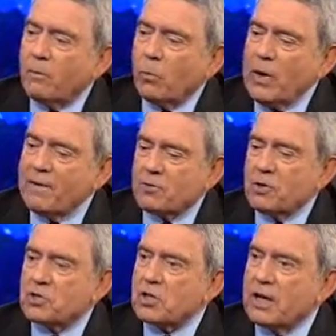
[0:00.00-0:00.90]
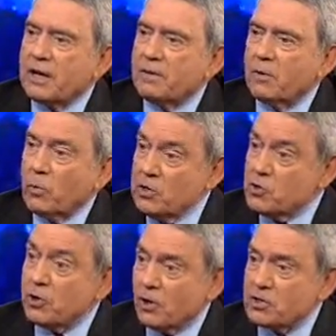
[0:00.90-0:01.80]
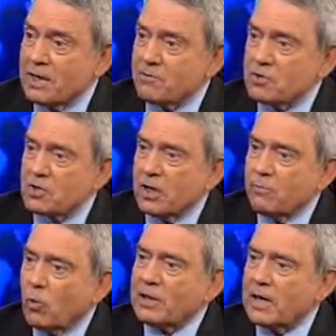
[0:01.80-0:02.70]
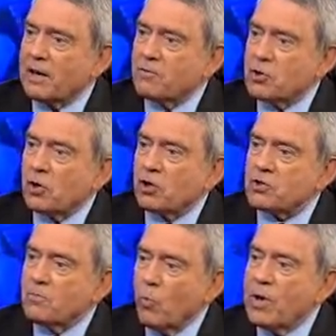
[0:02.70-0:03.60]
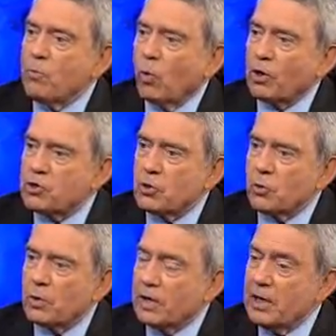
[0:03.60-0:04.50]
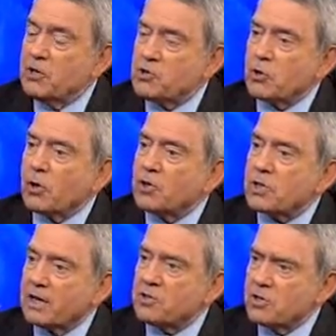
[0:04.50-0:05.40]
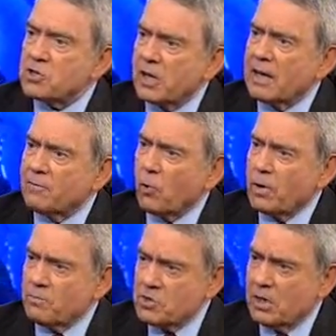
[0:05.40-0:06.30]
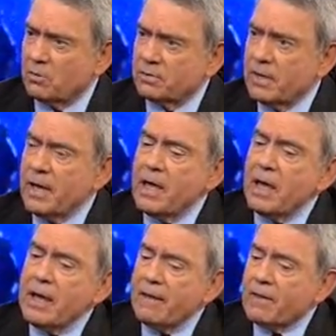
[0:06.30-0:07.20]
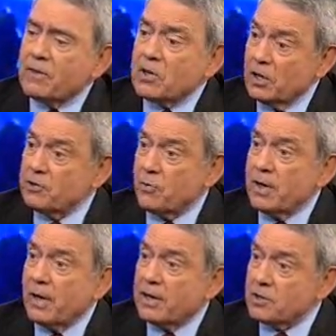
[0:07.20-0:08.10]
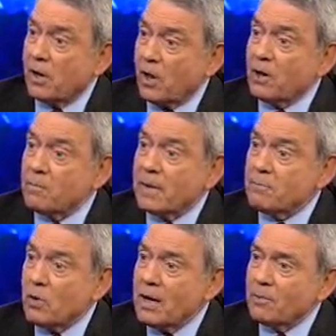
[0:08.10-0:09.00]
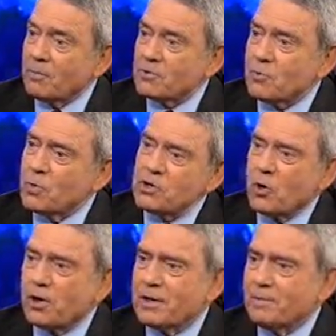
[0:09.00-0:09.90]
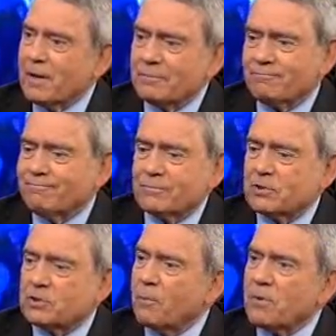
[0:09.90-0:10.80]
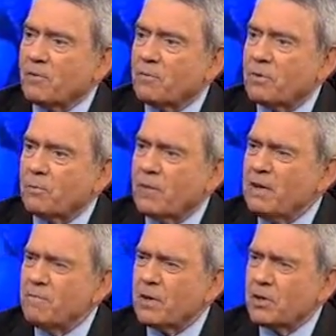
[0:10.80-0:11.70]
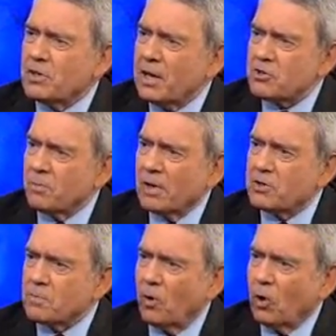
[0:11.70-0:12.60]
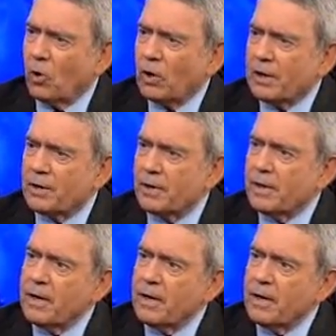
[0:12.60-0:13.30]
we have to decide, we journalists have to decide what kind of journalism we want to do, and each journalist has to decide it for himself. That the country has a lot of big problems. We're talking about something infinitesimally small here.